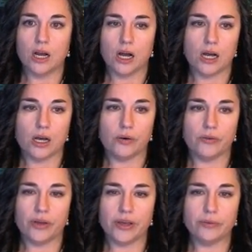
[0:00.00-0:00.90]

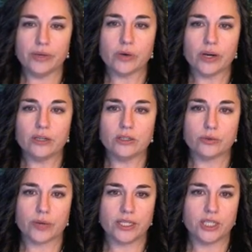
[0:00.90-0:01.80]
It requires
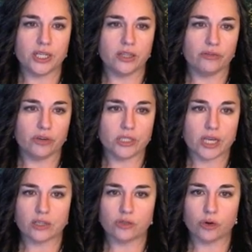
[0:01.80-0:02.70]
arranging in the
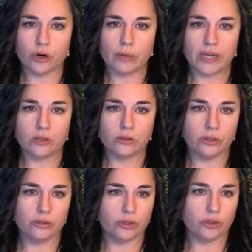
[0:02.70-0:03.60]
vertex form. I don't
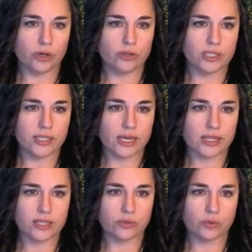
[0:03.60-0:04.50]
know if you noticed that
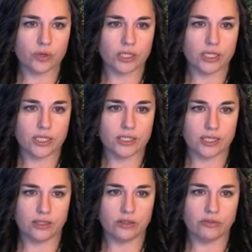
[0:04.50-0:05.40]
this one is
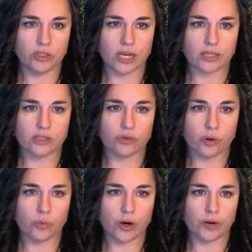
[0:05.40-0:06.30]
in the vertex
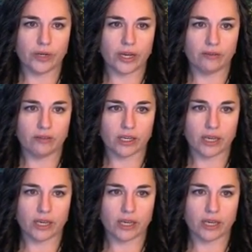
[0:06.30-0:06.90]
form where I would have like